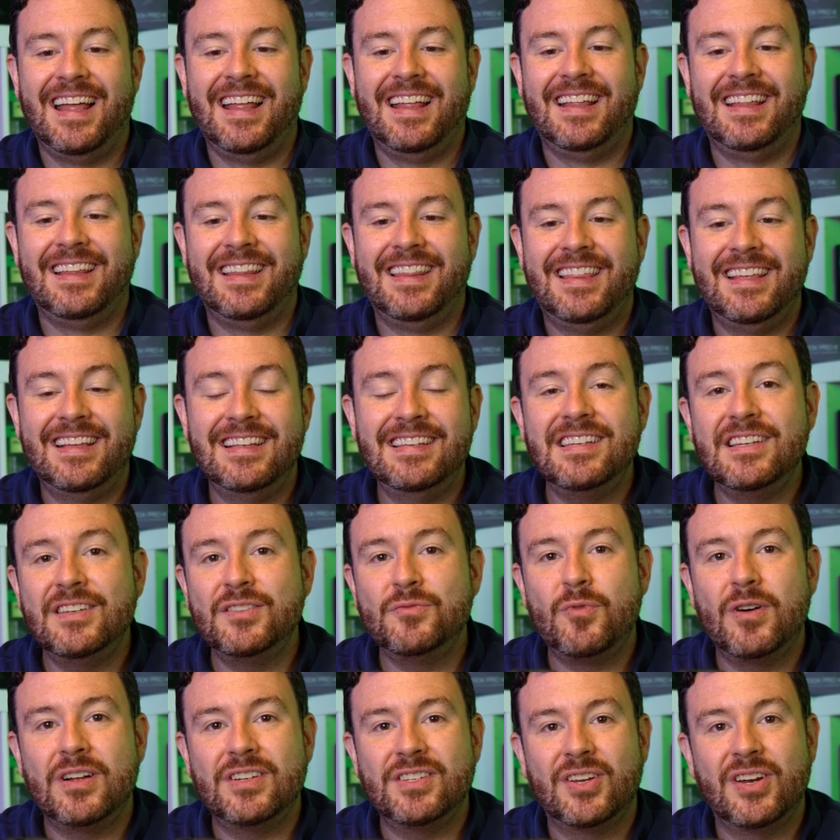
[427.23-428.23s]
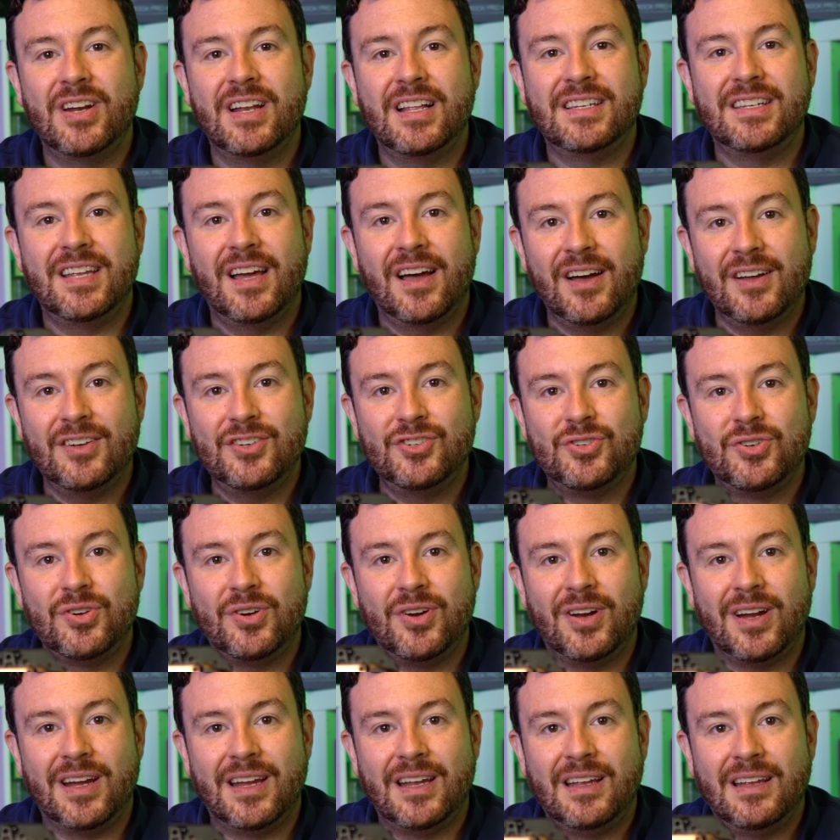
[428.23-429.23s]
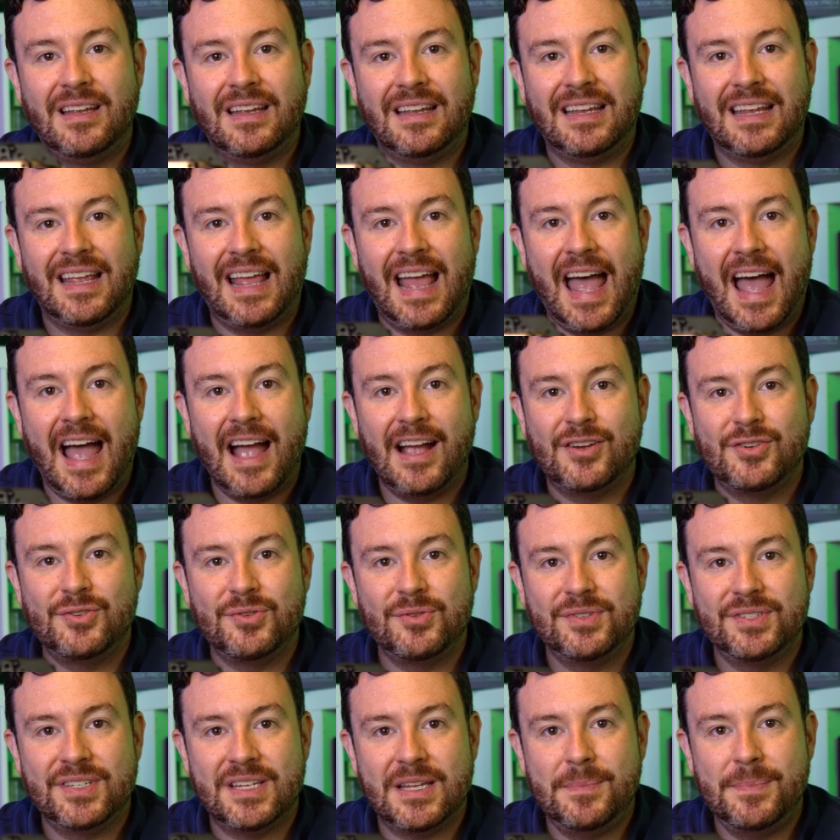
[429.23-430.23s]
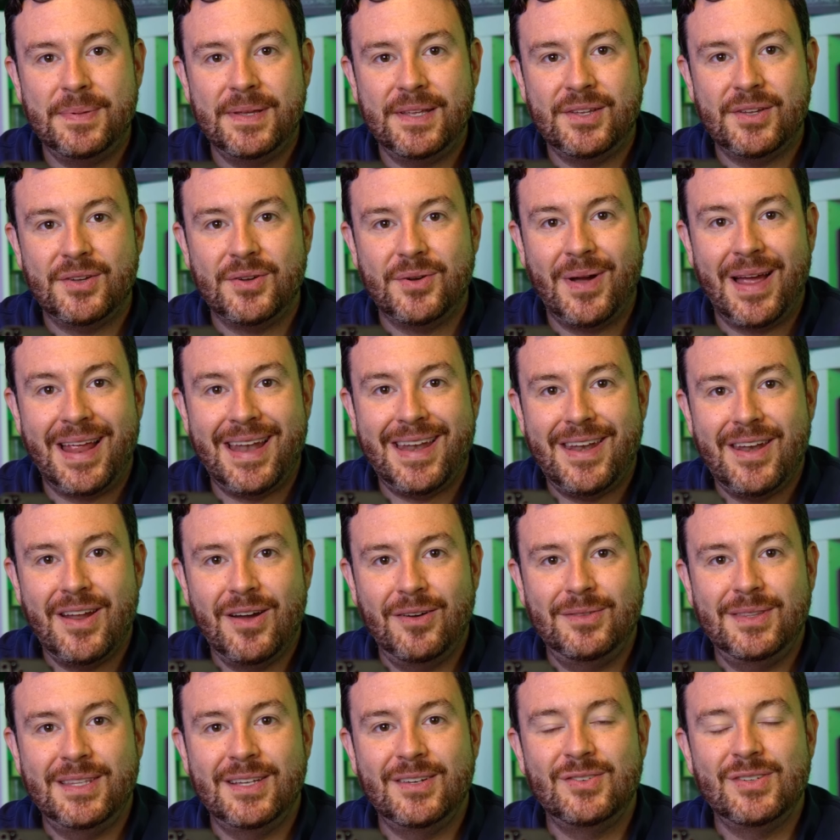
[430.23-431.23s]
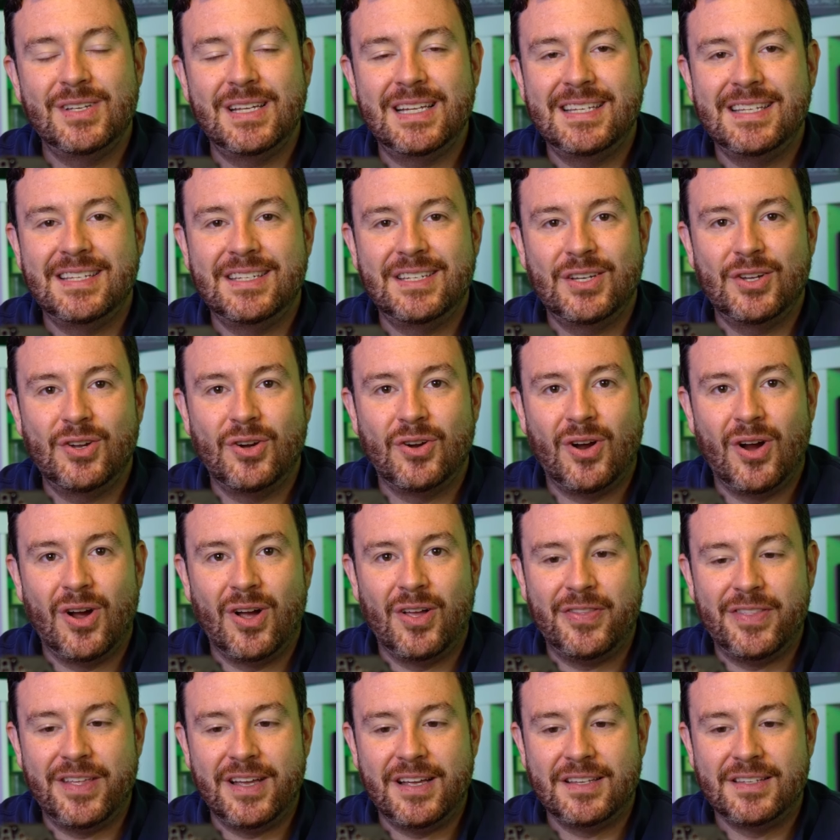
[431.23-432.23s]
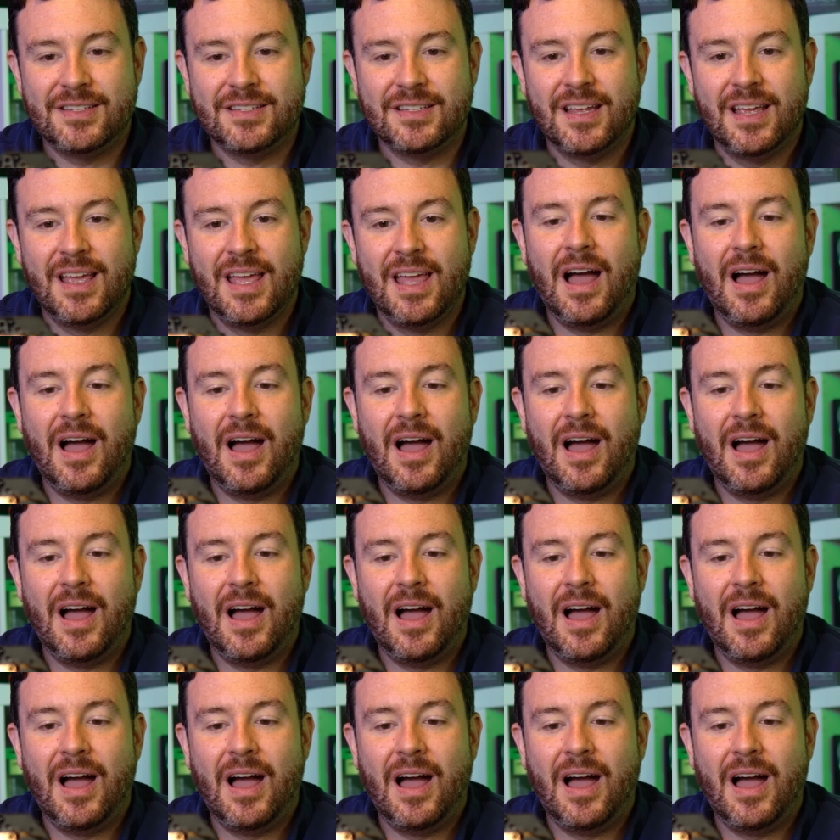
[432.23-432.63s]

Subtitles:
this is what's going to touch your actual CPU, and note there's a sticker on this.